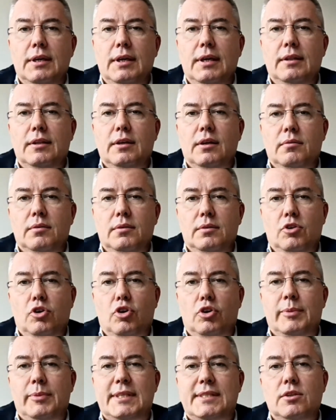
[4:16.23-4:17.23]
in the
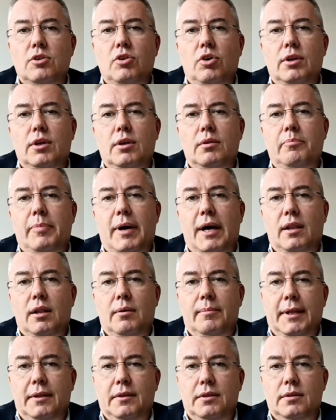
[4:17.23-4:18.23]
North Macedonian
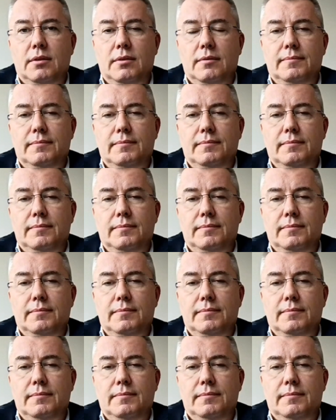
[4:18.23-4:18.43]
parliament.